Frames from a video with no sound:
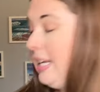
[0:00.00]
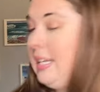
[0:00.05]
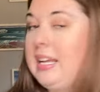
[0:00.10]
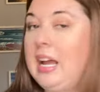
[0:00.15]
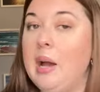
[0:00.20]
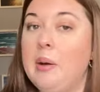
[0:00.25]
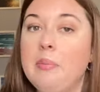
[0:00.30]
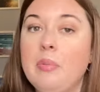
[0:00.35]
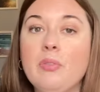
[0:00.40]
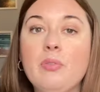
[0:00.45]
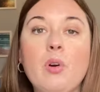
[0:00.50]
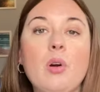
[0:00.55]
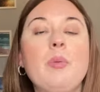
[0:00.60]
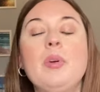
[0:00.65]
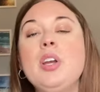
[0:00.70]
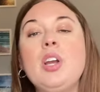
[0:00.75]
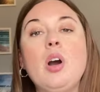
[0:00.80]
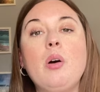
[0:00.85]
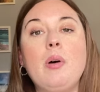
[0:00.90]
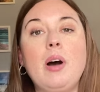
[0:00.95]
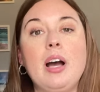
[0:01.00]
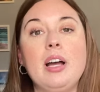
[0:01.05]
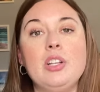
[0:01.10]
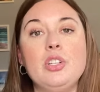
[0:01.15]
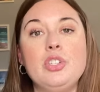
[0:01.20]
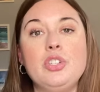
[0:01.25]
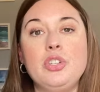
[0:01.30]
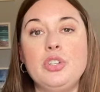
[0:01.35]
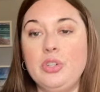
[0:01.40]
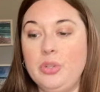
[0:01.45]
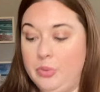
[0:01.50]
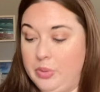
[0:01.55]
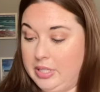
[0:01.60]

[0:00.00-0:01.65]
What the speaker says: Yeah, before we go on to